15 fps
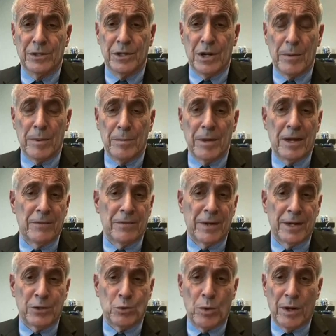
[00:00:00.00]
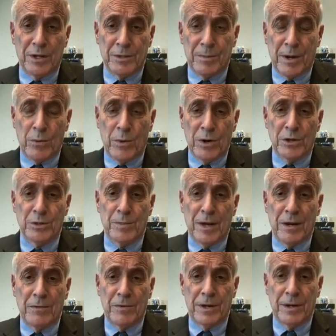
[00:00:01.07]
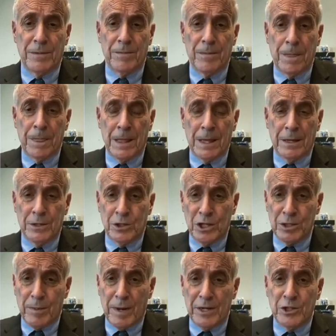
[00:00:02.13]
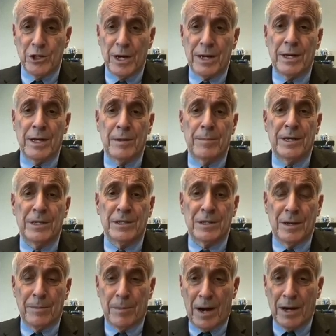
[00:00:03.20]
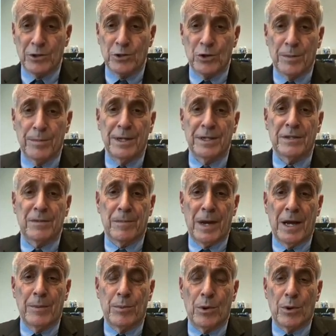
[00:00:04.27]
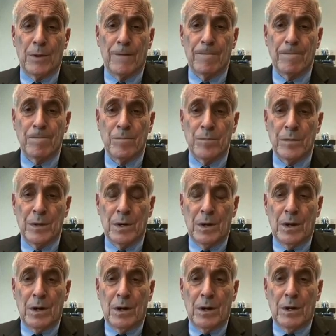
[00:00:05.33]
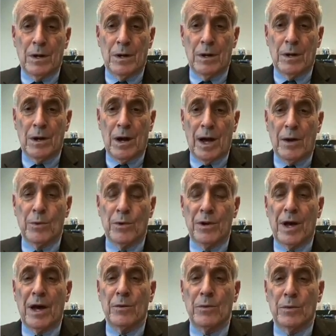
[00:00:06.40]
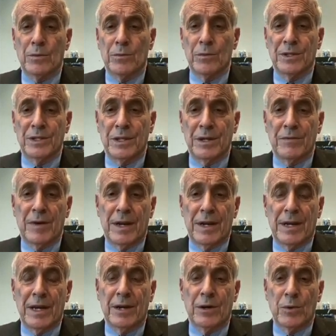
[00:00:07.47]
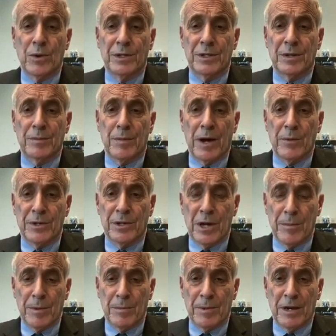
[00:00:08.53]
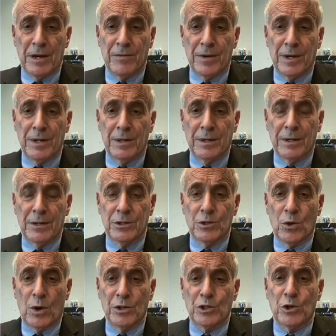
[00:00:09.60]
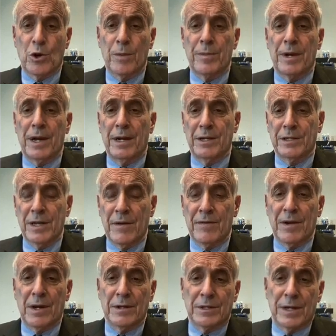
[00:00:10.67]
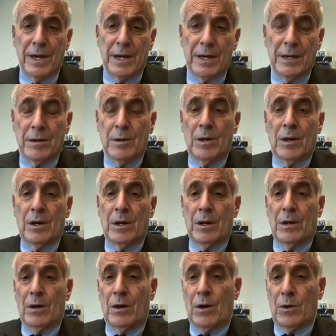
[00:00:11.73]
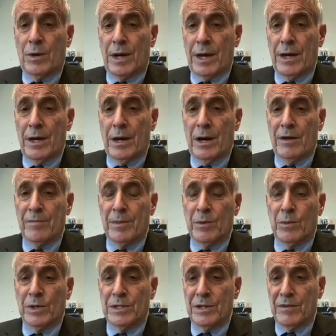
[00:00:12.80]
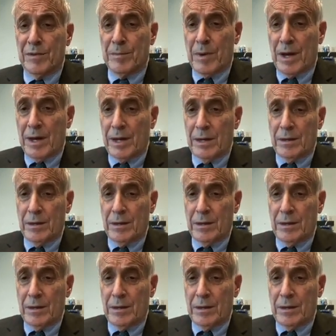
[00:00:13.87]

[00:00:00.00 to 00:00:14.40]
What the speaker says: retirement benefit as well as my widow's benefit. Just by checking a box on a piece of paper, I will not receive any increase in my retirement benefit. So I'll show up at age 70, I'll say, okay, I've been receiving